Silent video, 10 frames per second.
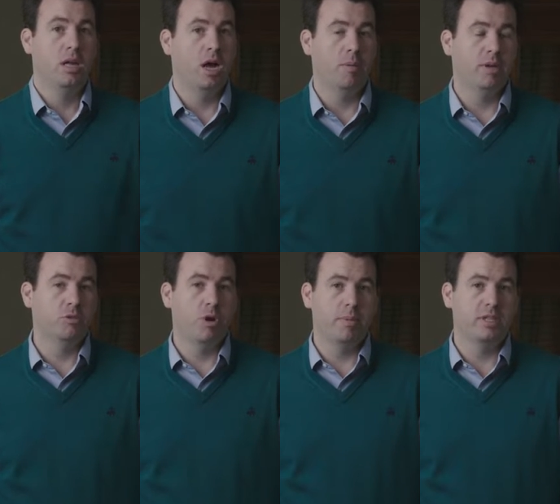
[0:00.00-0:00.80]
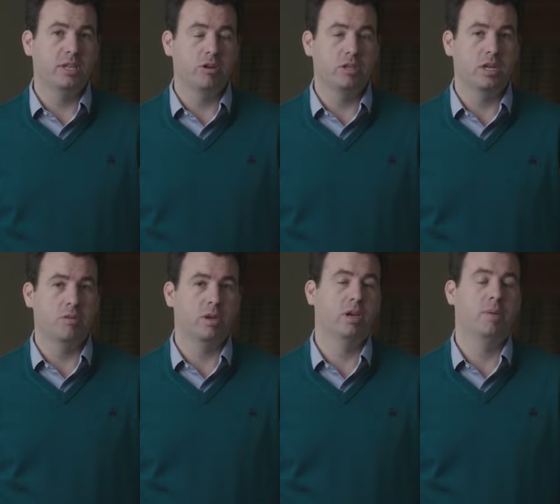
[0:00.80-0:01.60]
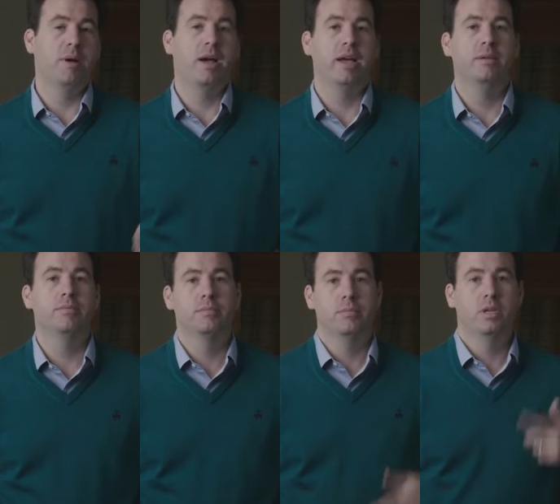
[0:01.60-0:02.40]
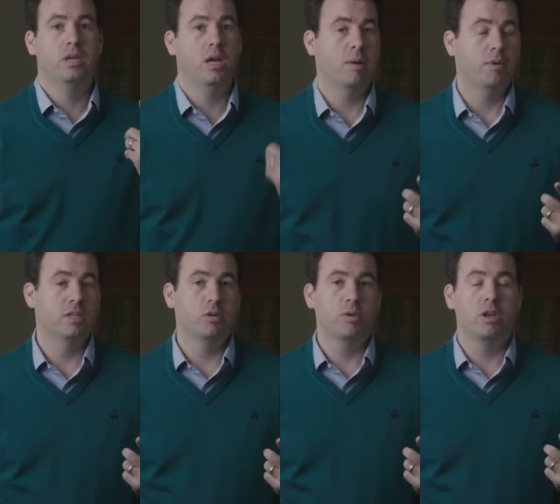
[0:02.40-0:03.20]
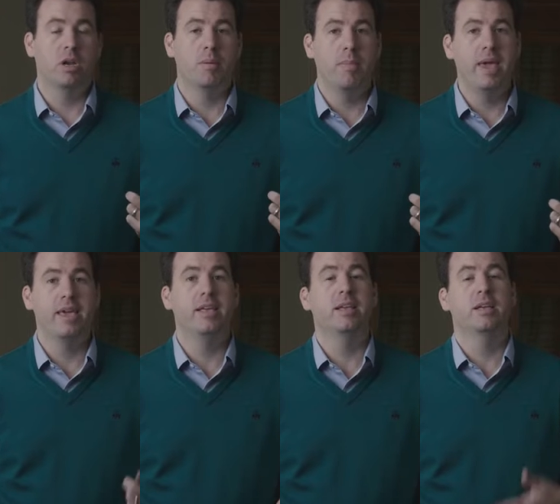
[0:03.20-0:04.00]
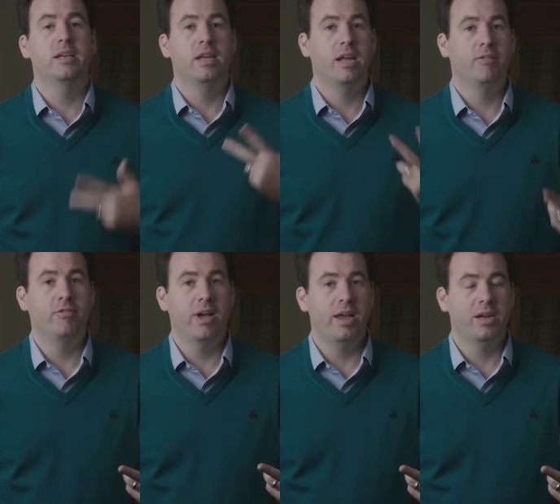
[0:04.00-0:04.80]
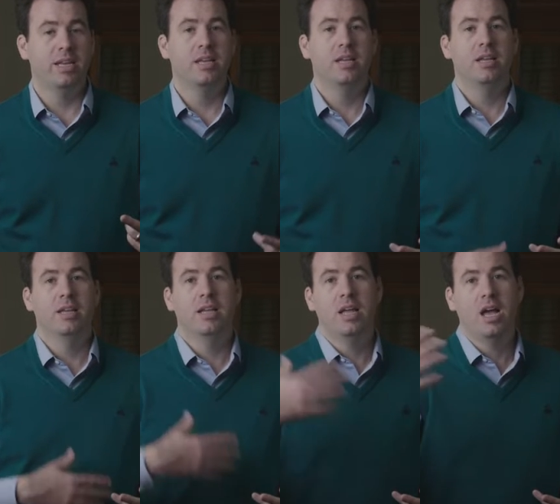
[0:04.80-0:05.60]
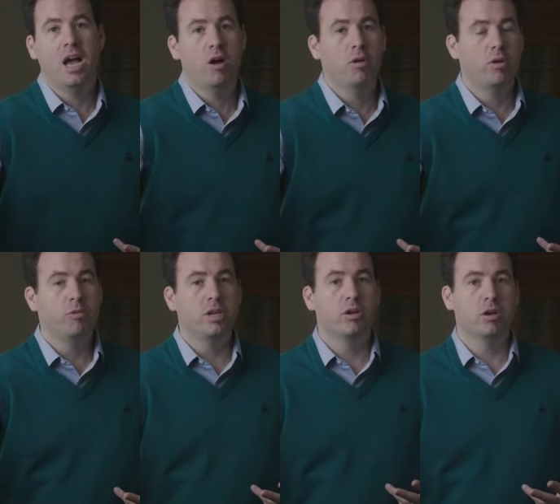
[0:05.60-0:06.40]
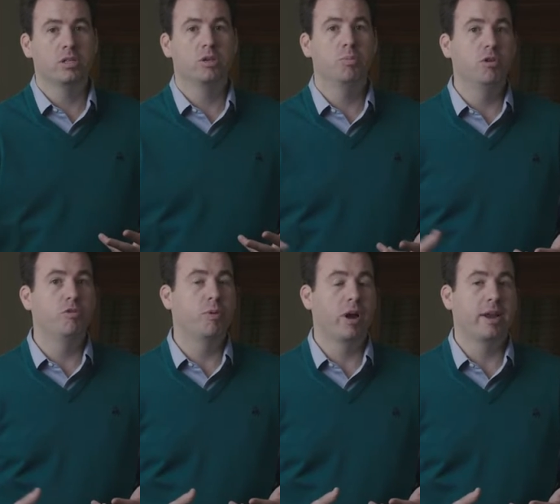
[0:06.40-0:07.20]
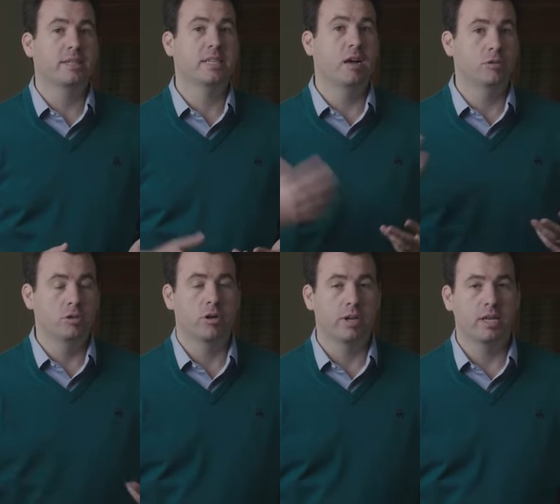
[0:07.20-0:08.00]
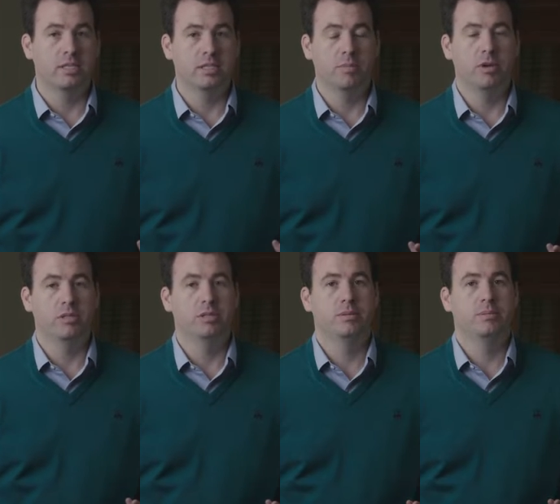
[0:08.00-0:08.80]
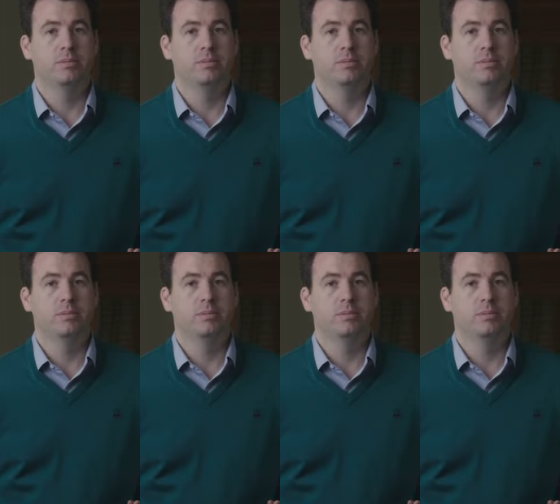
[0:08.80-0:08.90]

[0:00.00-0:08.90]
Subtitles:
How much raw materials are we going to buy? How much are we going to make? And finally, how are we going to move products out to our customers?